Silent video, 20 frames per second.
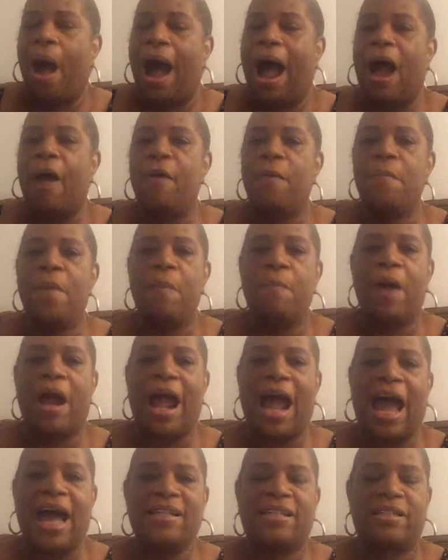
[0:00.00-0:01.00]
I remember
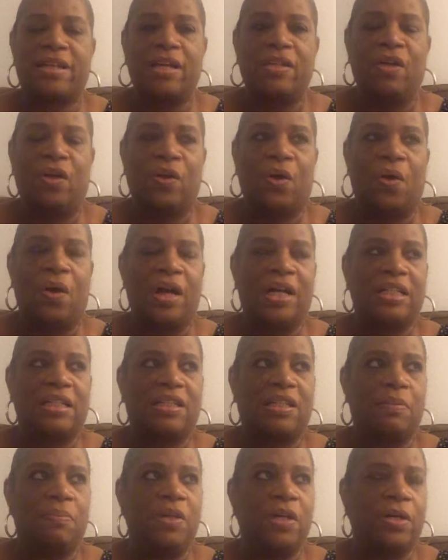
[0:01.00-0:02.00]
asking the Lord
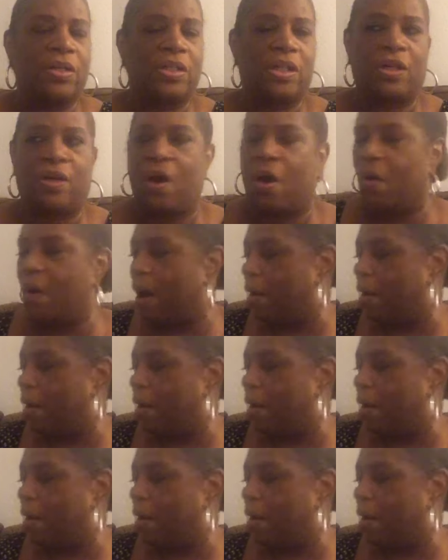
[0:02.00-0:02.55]
some years ago.